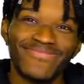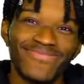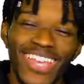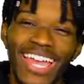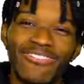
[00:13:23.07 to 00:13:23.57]

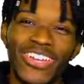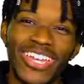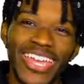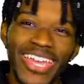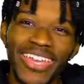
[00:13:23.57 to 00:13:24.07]
kind of
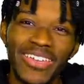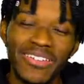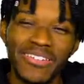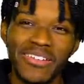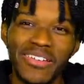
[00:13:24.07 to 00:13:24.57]
a eh.
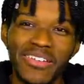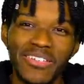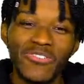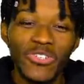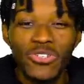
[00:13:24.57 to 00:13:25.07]

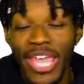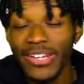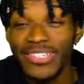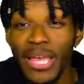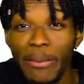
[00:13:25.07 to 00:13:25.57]
You, you're
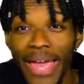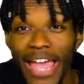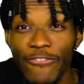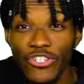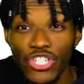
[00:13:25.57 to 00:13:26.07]
taking a step
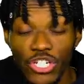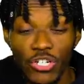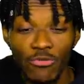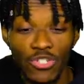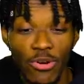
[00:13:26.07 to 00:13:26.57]
back for
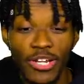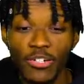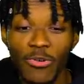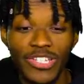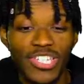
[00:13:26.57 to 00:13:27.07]
sure with
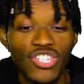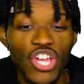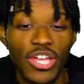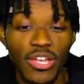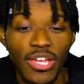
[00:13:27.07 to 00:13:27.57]
trading away
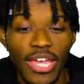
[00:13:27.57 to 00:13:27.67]
CJ.